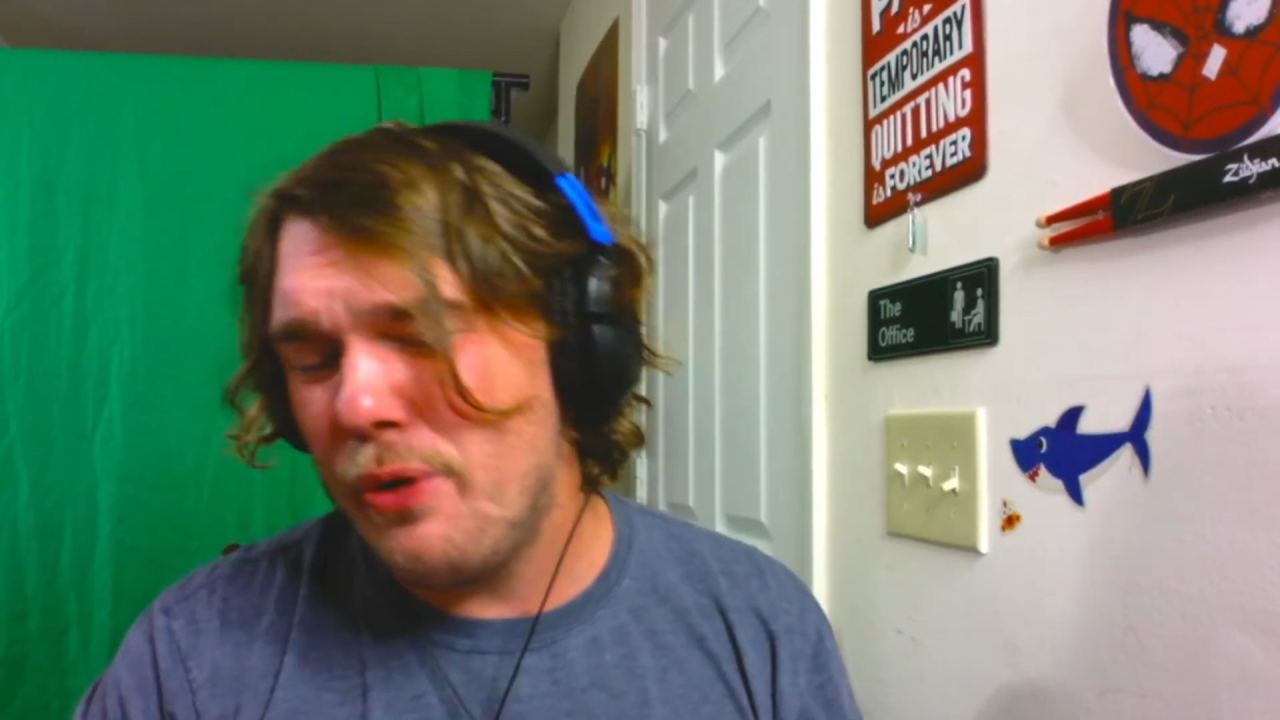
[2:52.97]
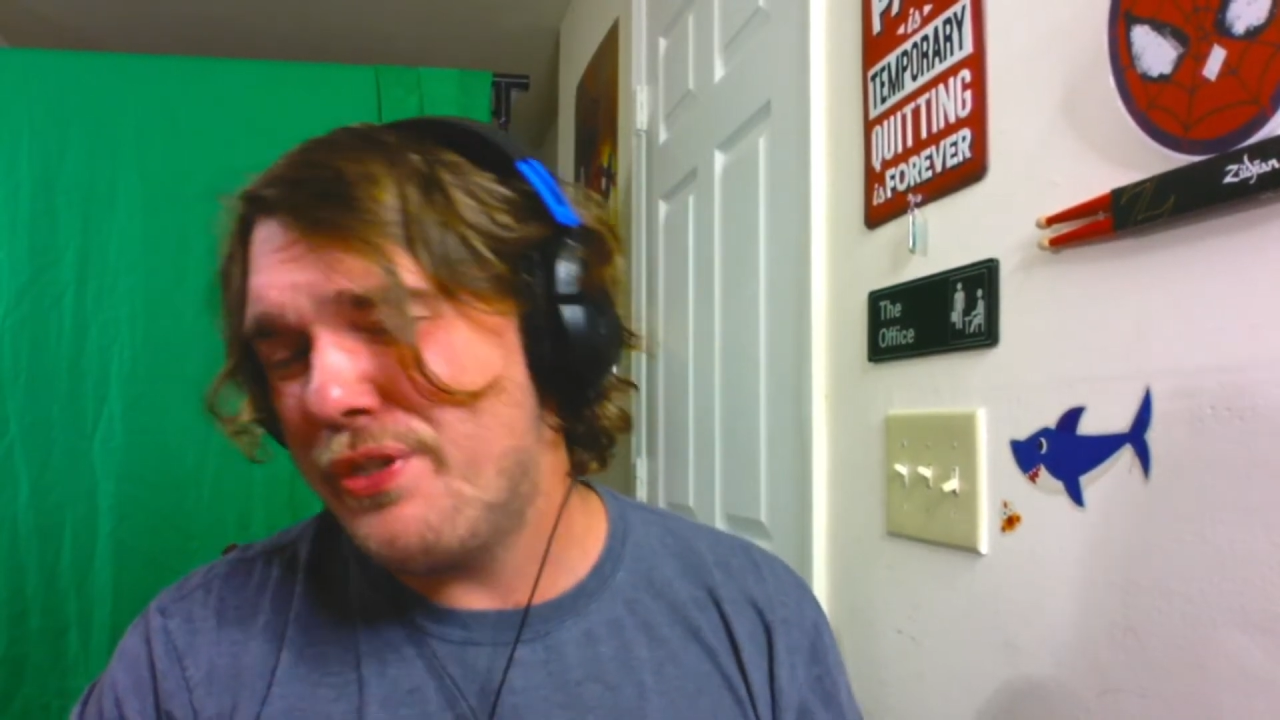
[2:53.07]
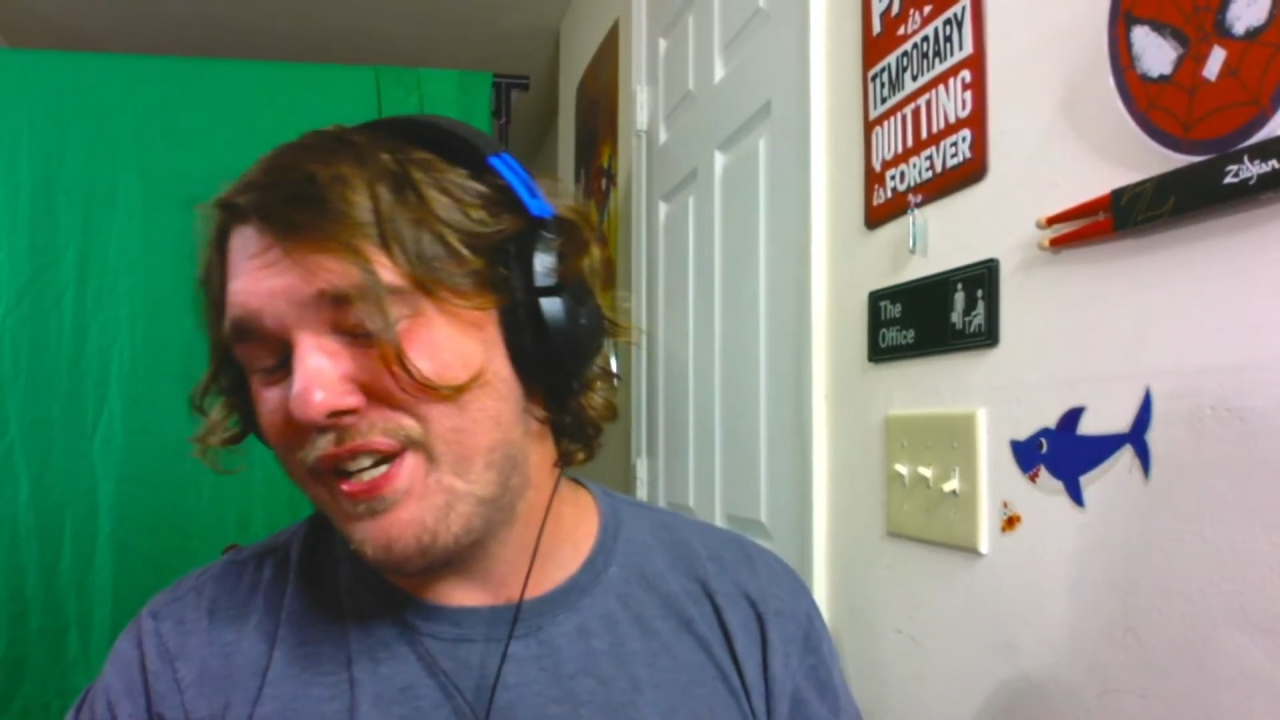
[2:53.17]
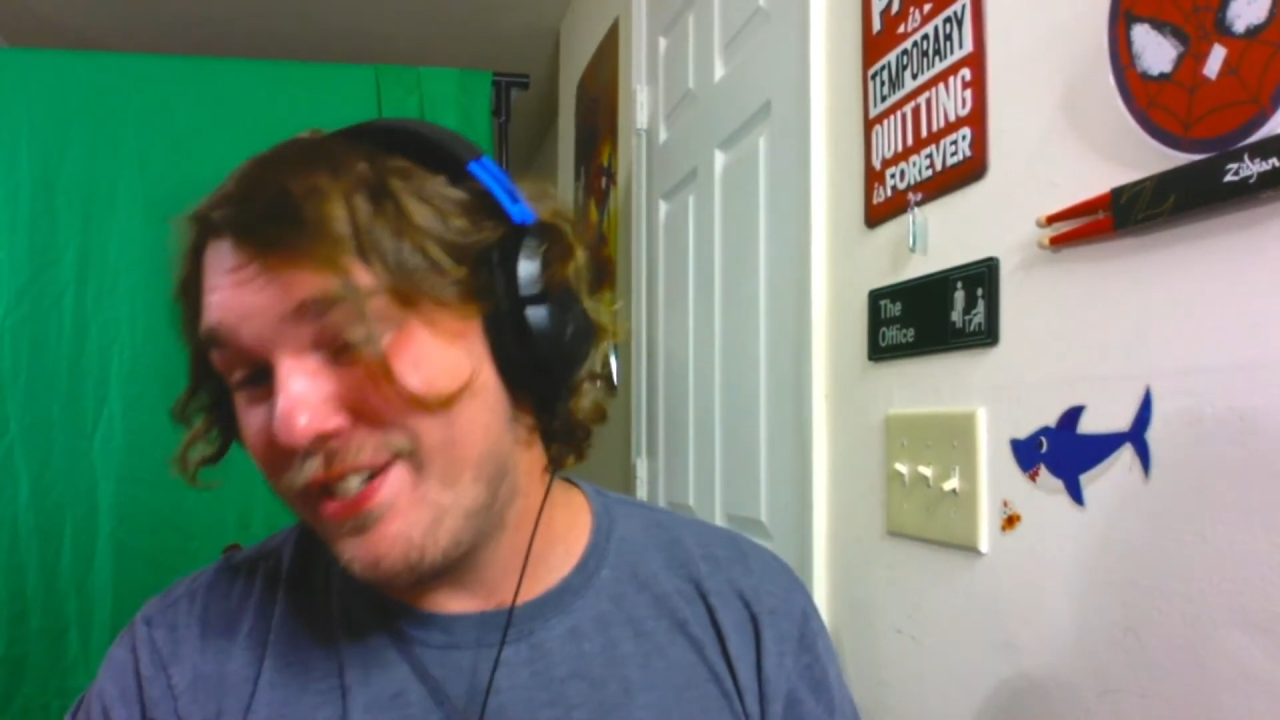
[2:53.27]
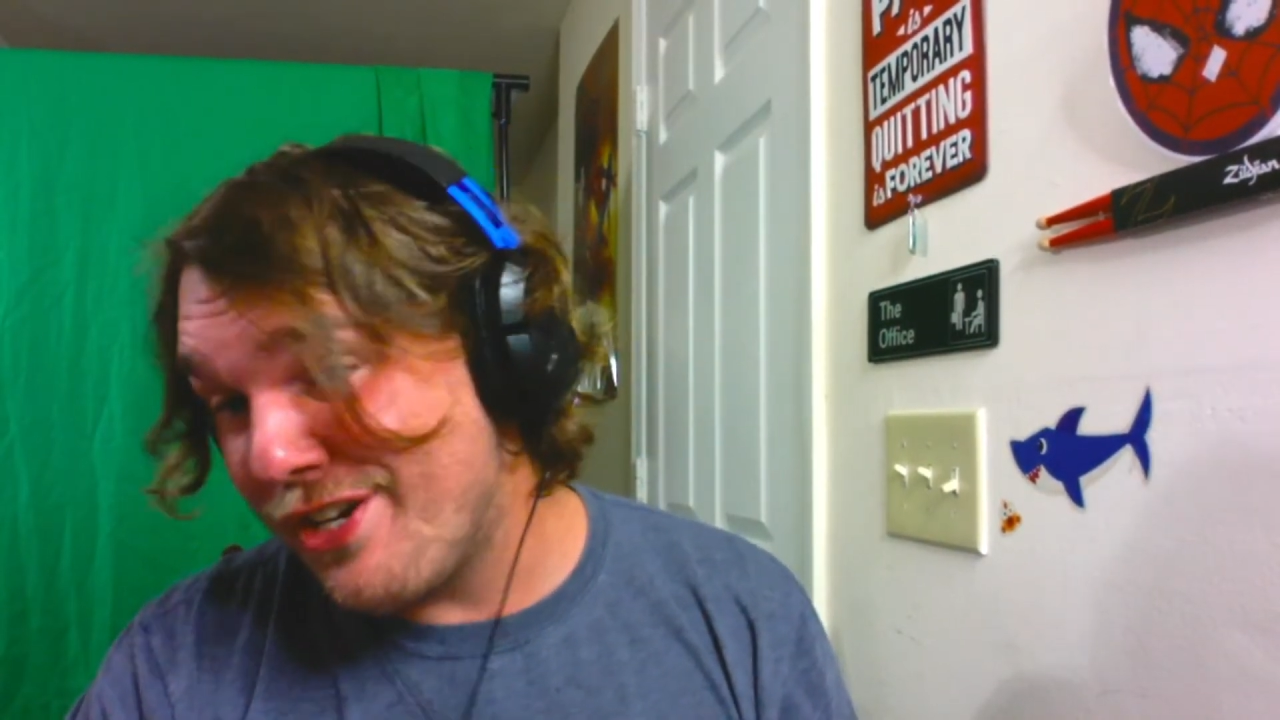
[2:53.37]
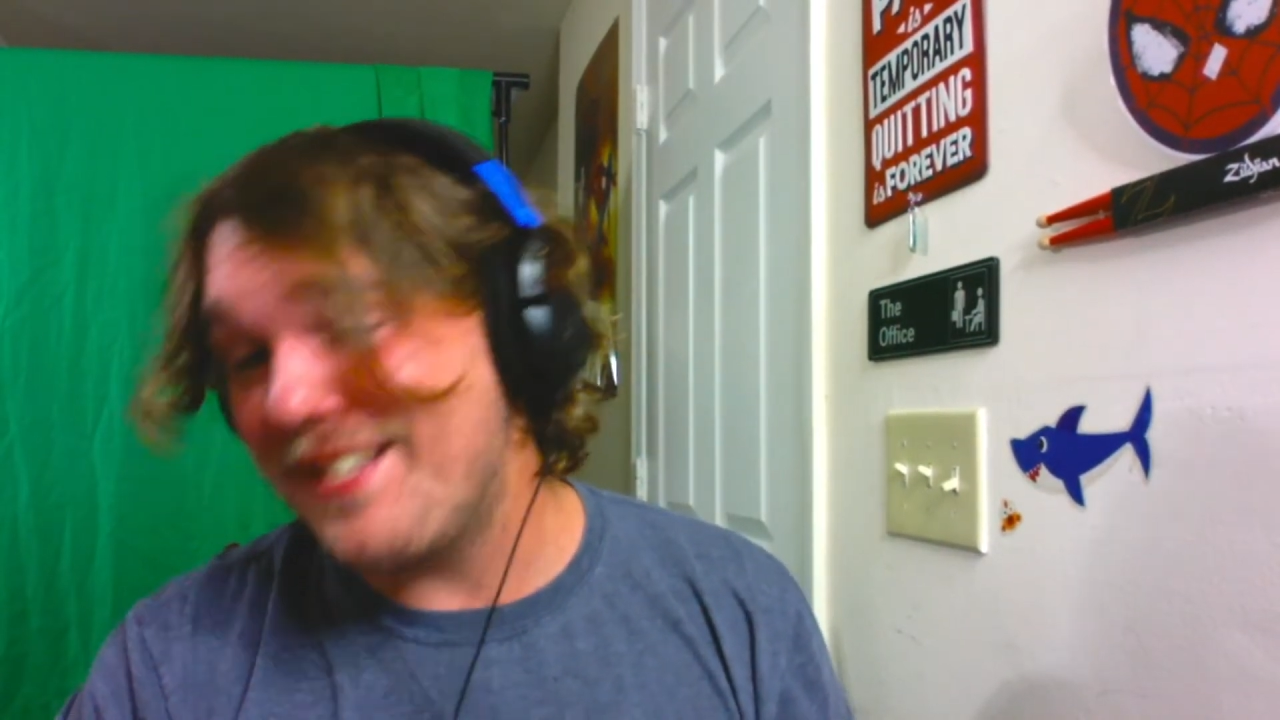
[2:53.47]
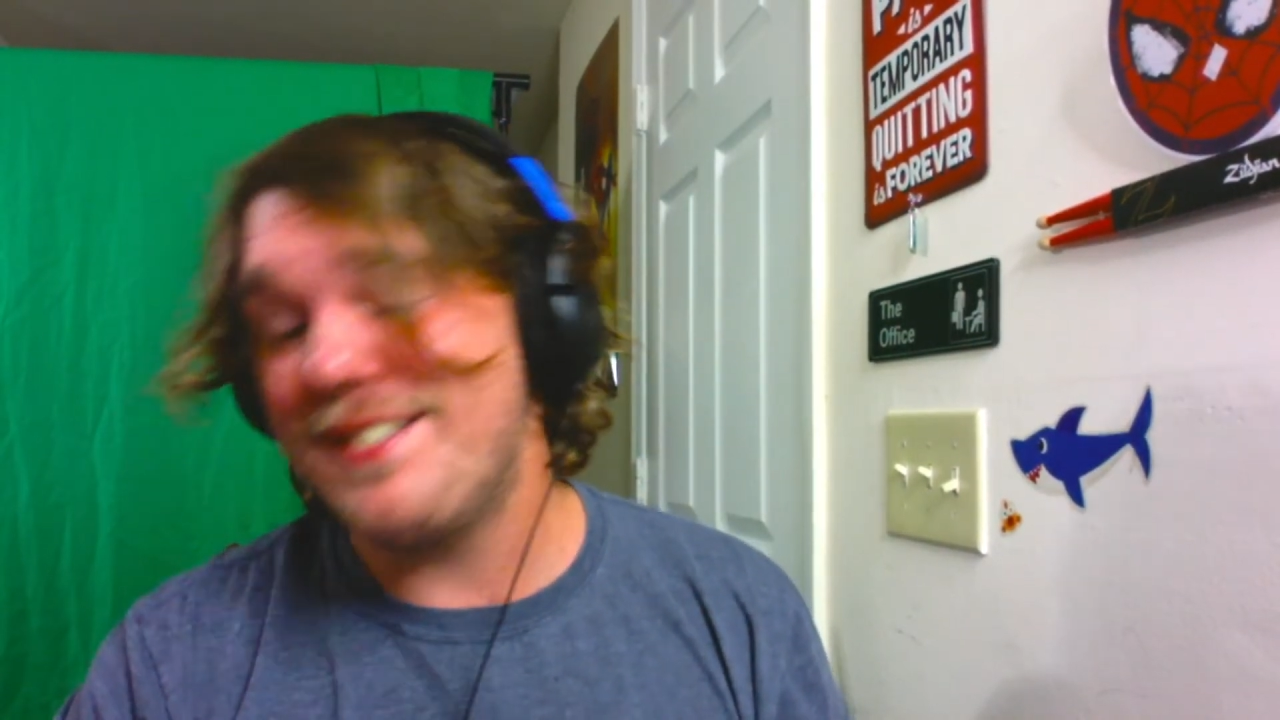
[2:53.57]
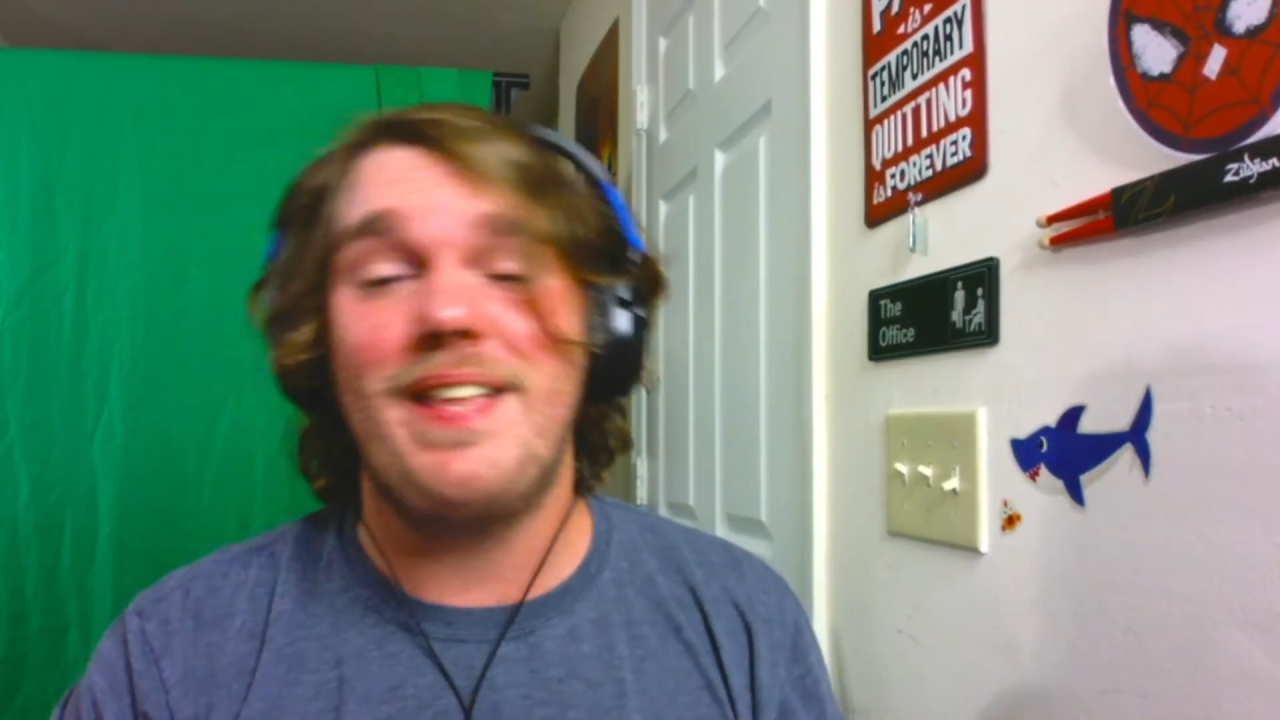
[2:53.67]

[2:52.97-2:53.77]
suggest